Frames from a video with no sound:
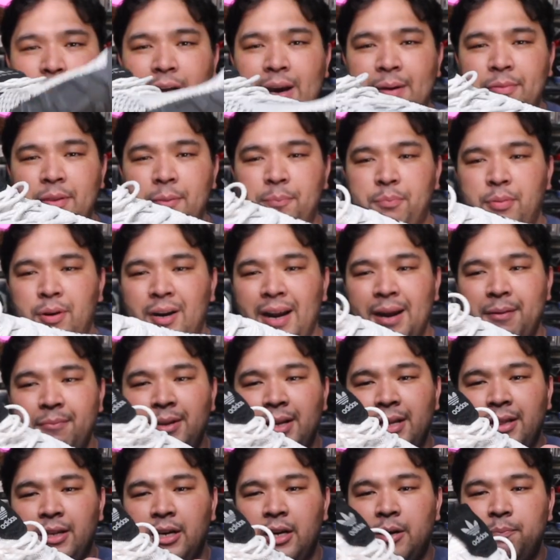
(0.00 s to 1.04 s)
You have the prime
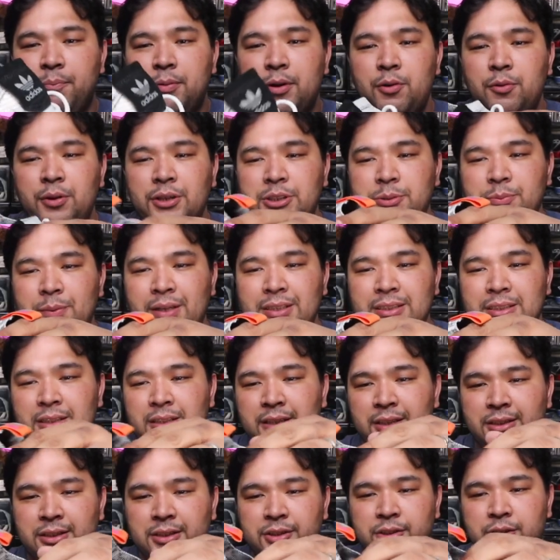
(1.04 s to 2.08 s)
knit upper, which makes it
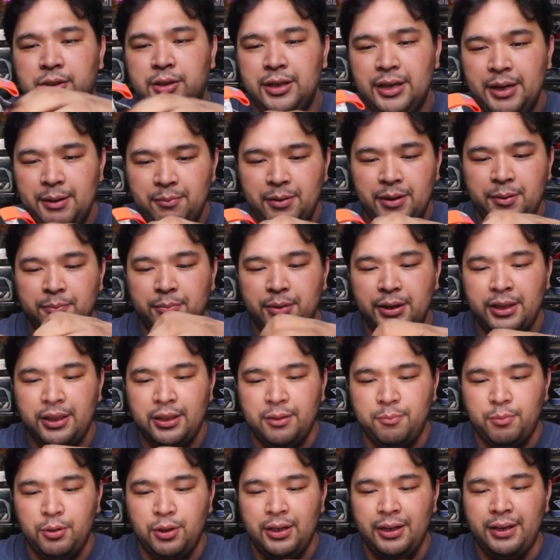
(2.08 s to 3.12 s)
extremely
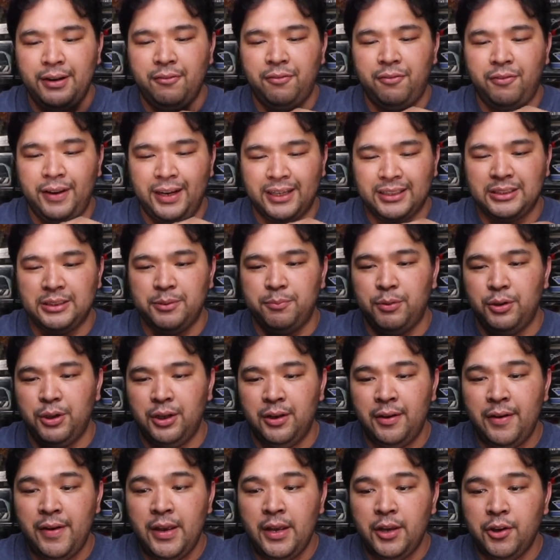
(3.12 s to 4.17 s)
breathable and
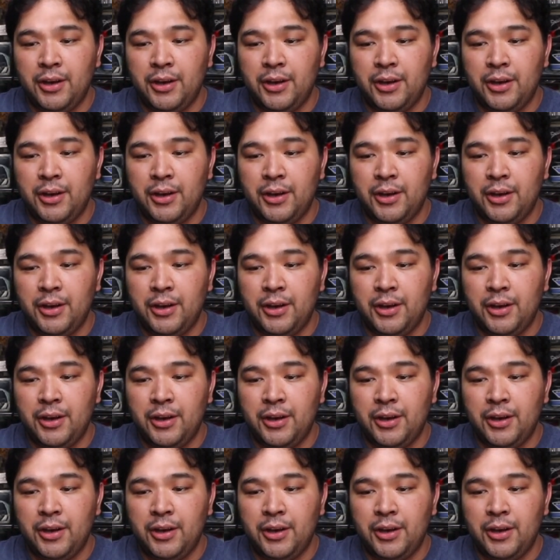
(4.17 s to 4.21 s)
flexible.